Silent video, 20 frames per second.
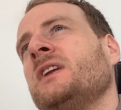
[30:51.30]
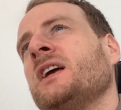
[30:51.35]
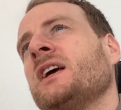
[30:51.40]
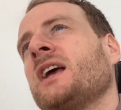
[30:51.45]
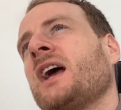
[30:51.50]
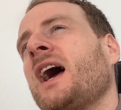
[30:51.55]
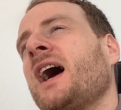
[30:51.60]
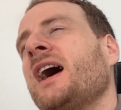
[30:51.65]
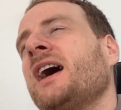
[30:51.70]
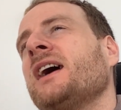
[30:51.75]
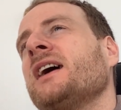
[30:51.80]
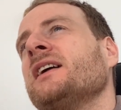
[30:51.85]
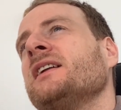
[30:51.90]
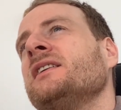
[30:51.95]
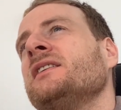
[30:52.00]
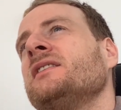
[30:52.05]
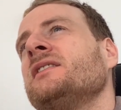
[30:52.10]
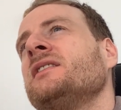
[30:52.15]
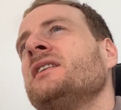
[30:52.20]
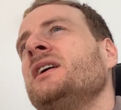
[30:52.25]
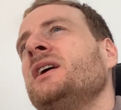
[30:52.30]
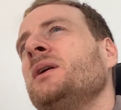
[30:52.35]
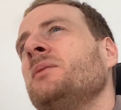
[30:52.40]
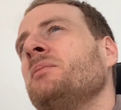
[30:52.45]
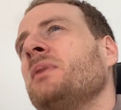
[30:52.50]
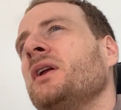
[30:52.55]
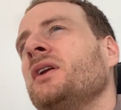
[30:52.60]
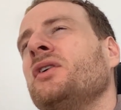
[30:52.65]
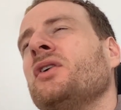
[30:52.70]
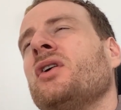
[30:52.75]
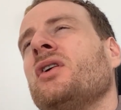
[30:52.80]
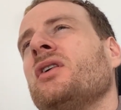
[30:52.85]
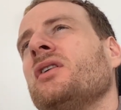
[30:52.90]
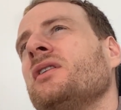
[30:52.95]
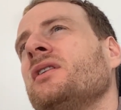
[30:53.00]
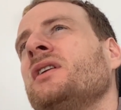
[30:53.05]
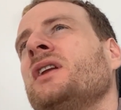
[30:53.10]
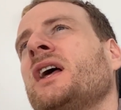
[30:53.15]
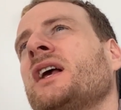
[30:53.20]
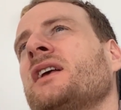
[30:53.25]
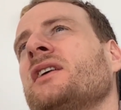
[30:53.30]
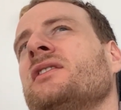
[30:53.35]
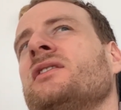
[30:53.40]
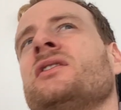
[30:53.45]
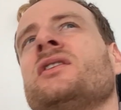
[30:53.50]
hand, but not like it's